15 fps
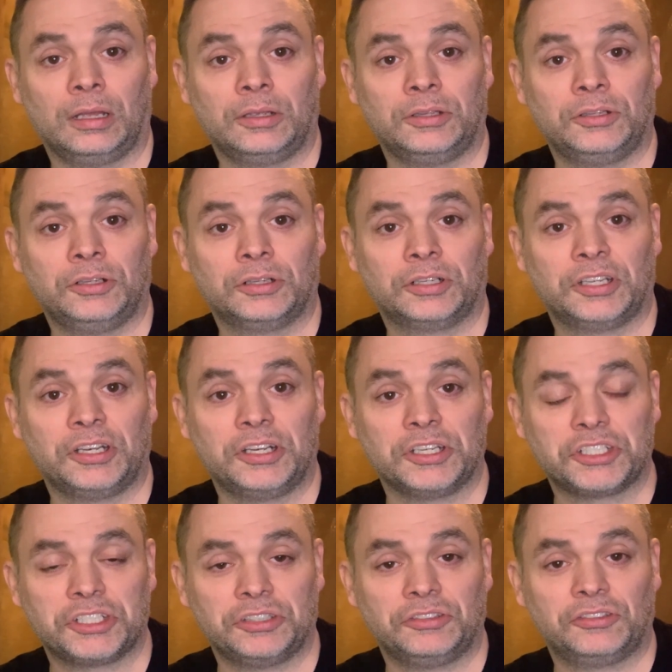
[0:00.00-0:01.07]
your
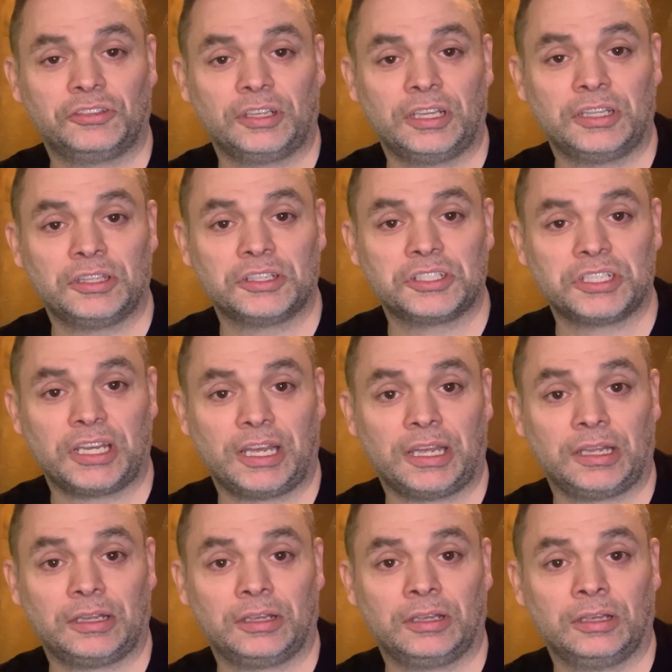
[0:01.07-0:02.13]
conditions in the
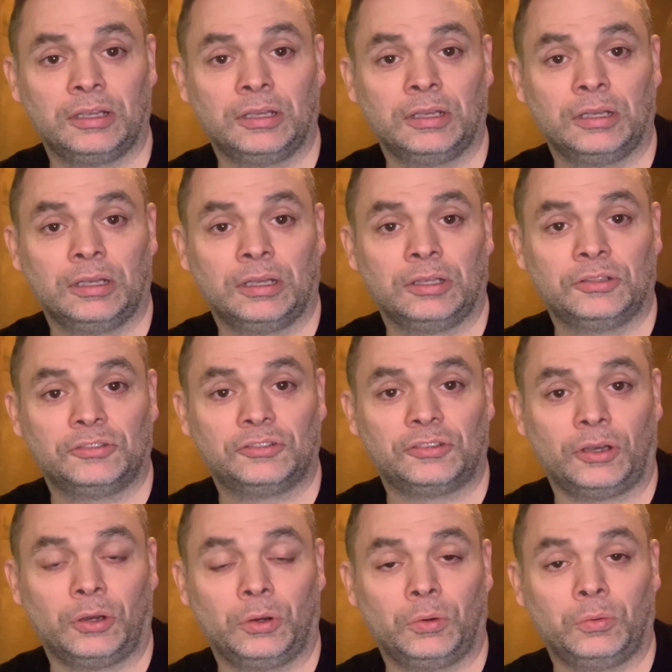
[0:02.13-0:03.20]
tank,
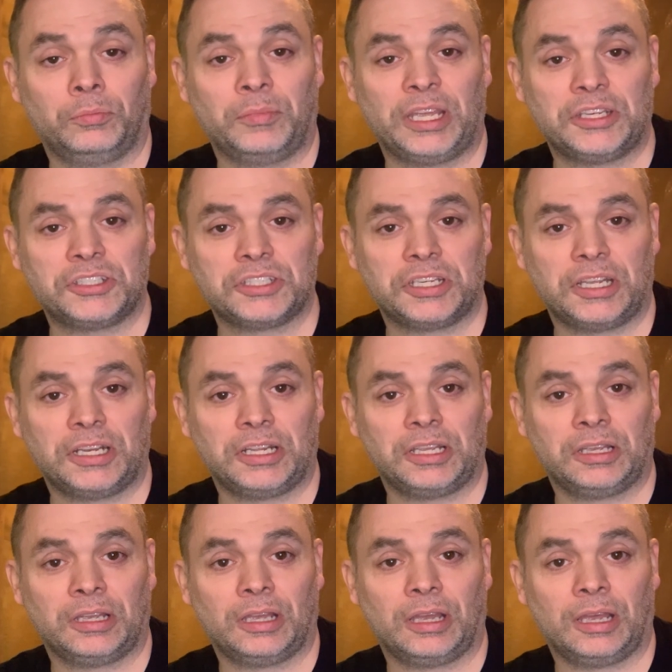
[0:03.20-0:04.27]
so
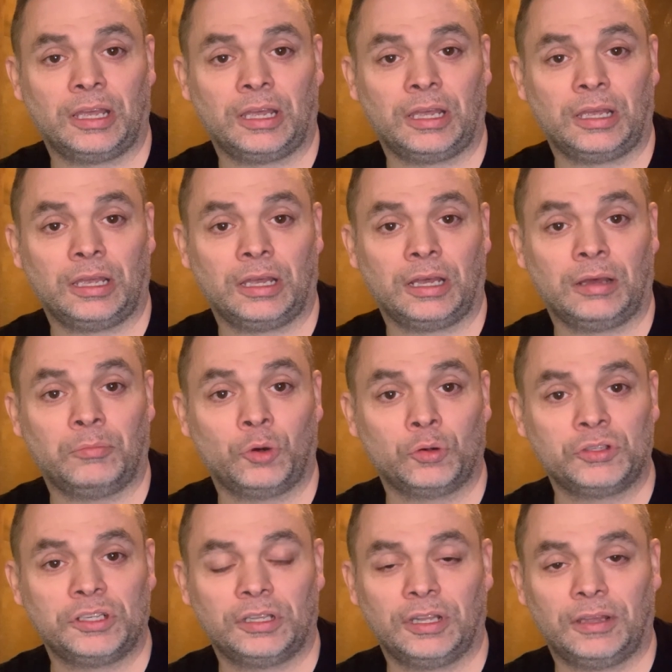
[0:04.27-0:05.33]
maintaining a
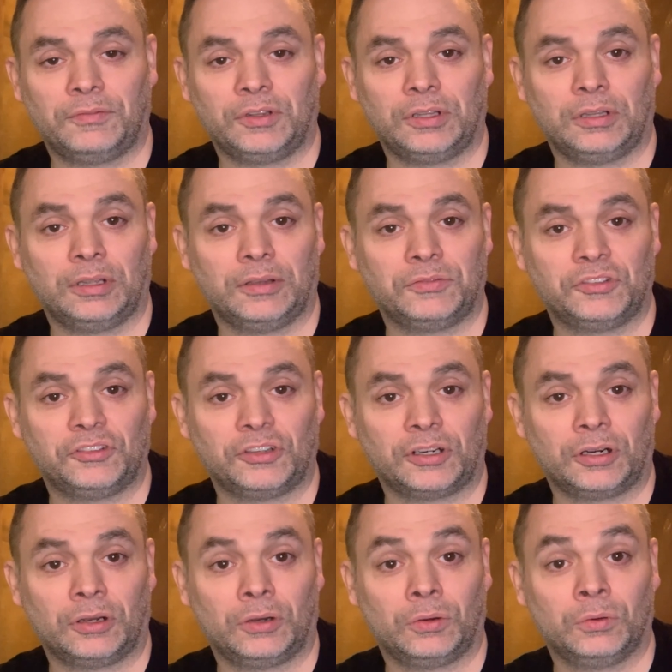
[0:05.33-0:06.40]
ammonia level of
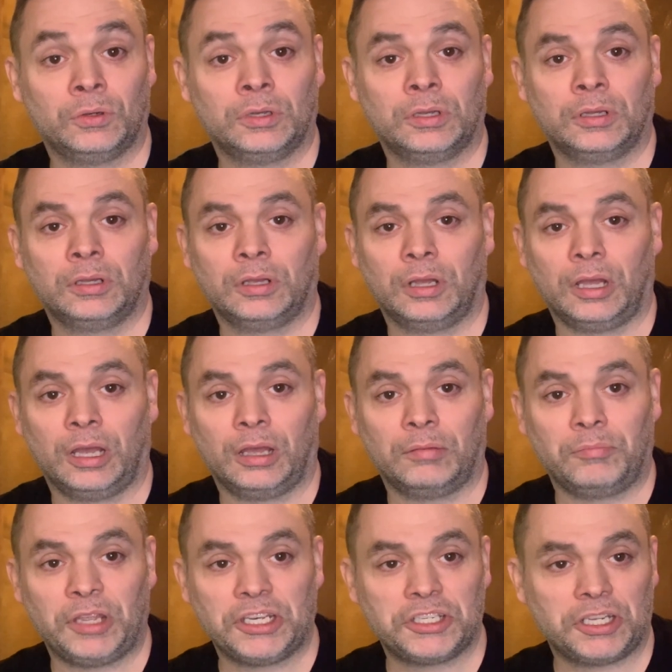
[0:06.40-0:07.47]
0,
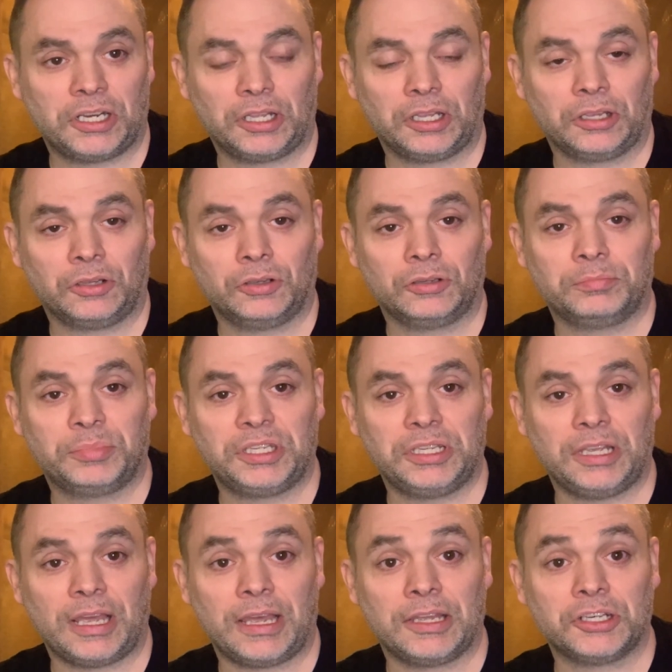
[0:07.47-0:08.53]
maintaining a good
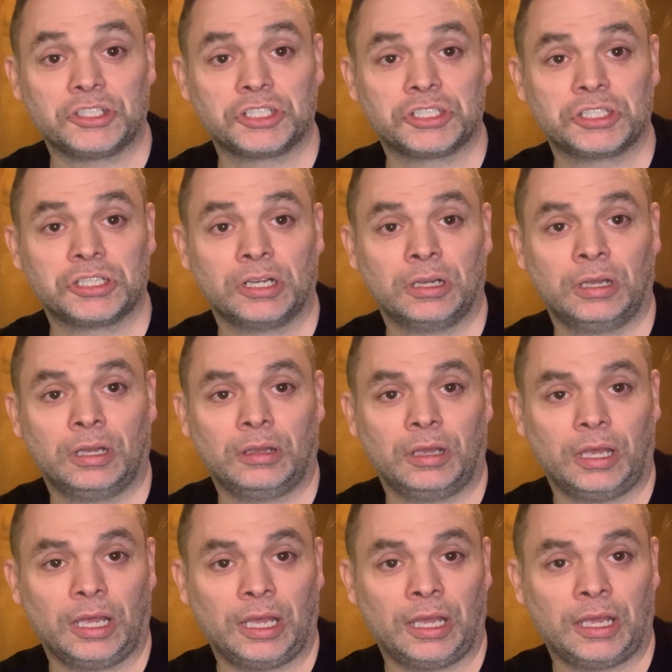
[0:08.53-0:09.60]
pH
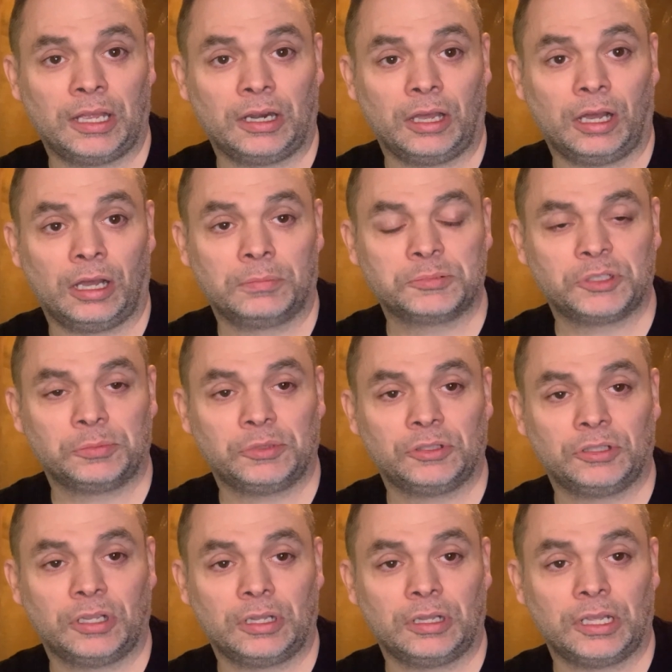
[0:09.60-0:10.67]
and optimal
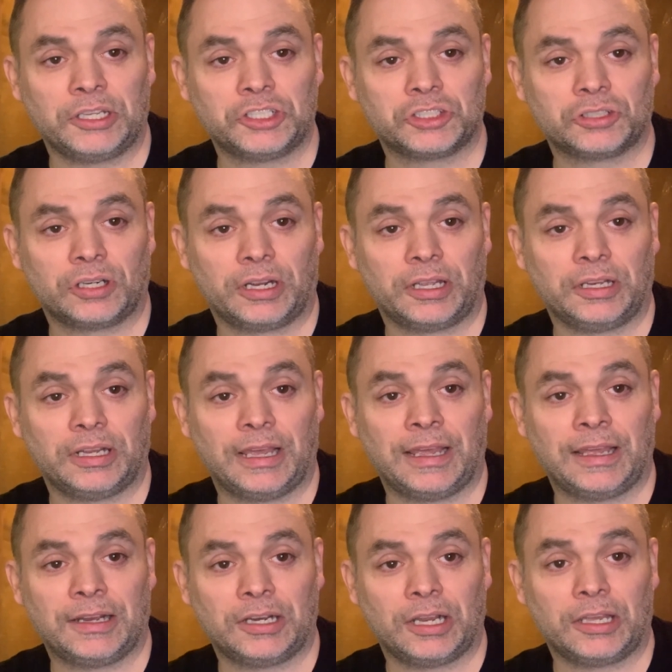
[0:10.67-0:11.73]
nitrate
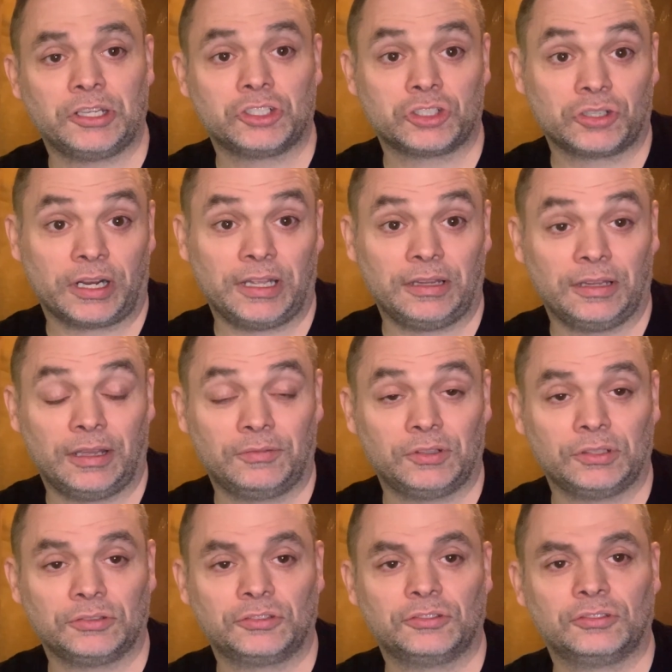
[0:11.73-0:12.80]
and nitrate
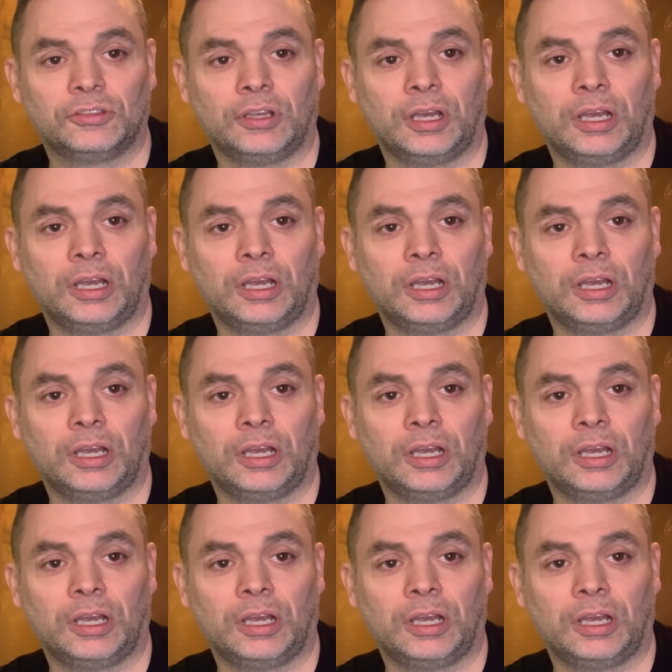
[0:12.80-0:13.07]
levels